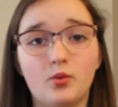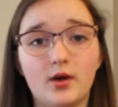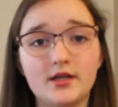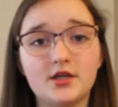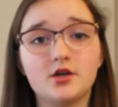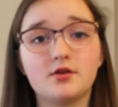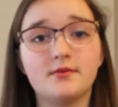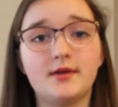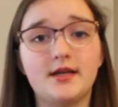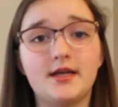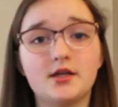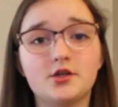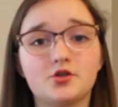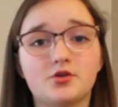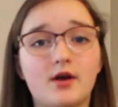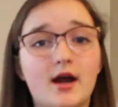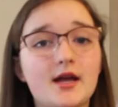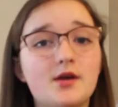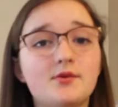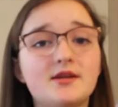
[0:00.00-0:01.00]
When you're reading,
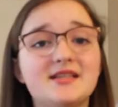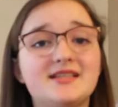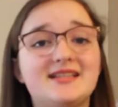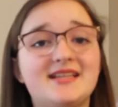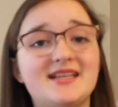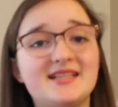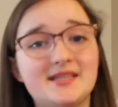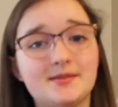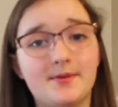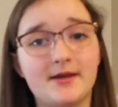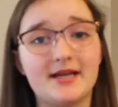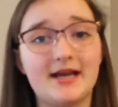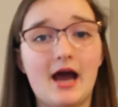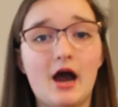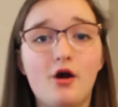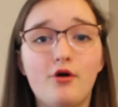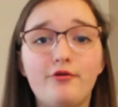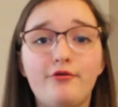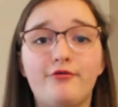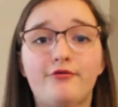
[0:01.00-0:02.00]
try to anticipate
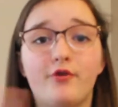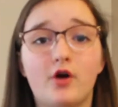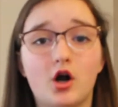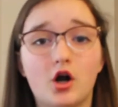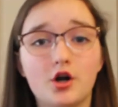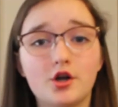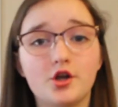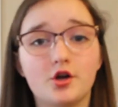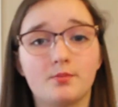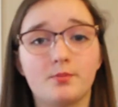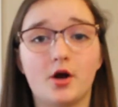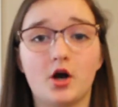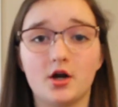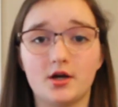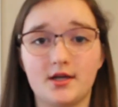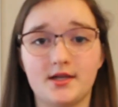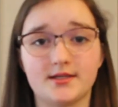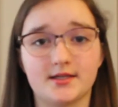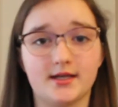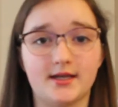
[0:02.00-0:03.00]
how far your
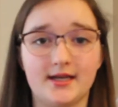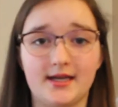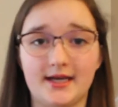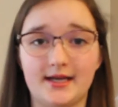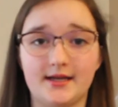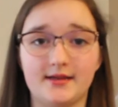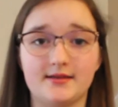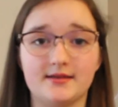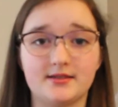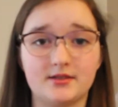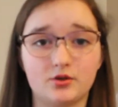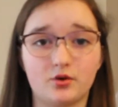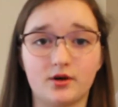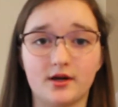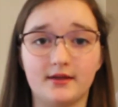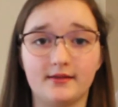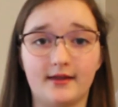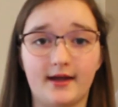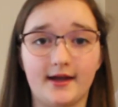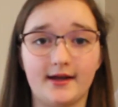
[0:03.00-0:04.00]
party is going to get in the
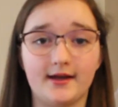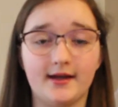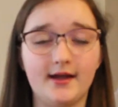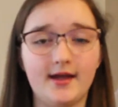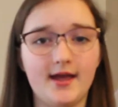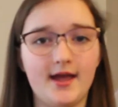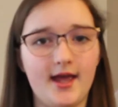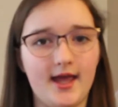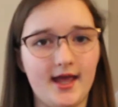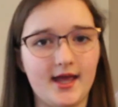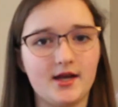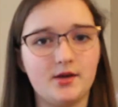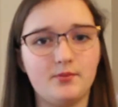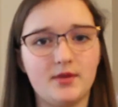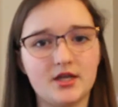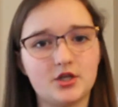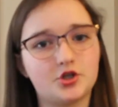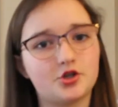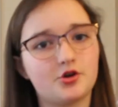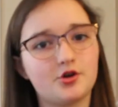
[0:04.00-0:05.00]
storyline, and
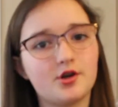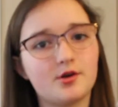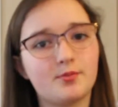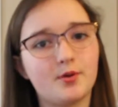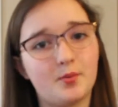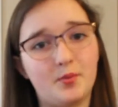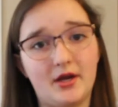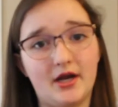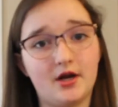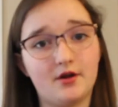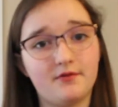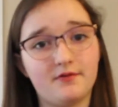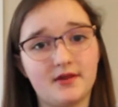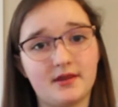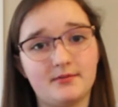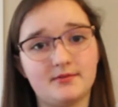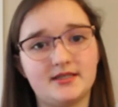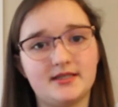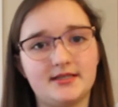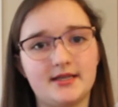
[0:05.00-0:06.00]
make sure you're prepared for
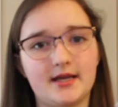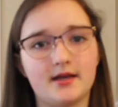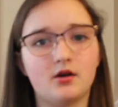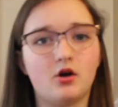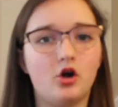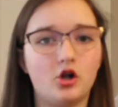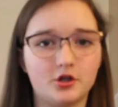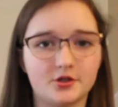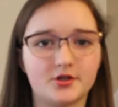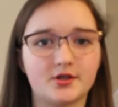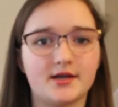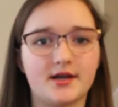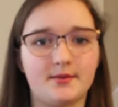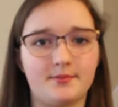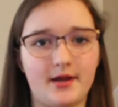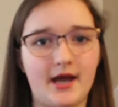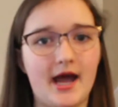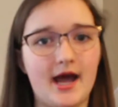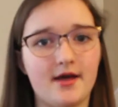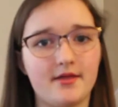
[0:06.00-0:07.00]
them to take
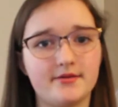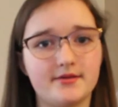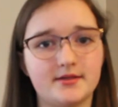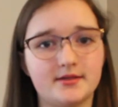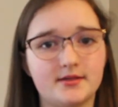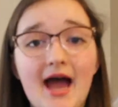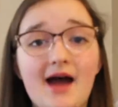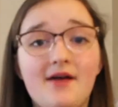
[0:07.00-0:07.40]
alternate paths.